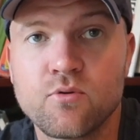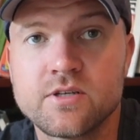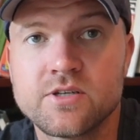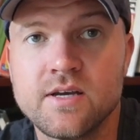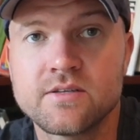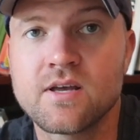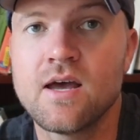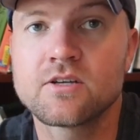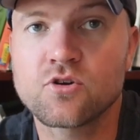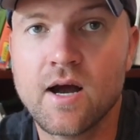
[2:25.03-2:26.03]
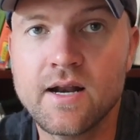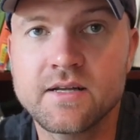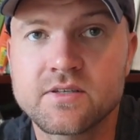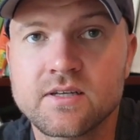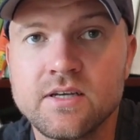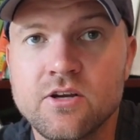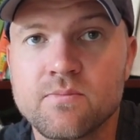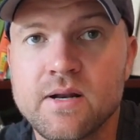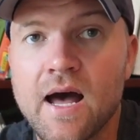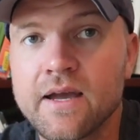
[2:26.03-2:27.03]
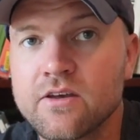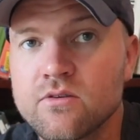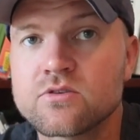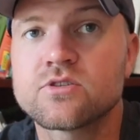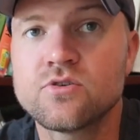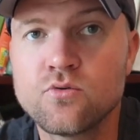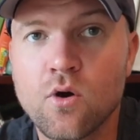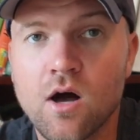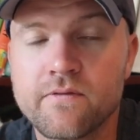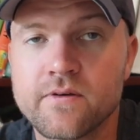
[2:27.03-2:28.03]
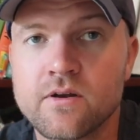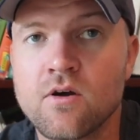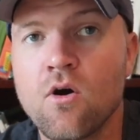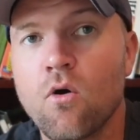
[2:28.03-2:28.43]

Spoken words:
which is try not to clean your binoculars too often.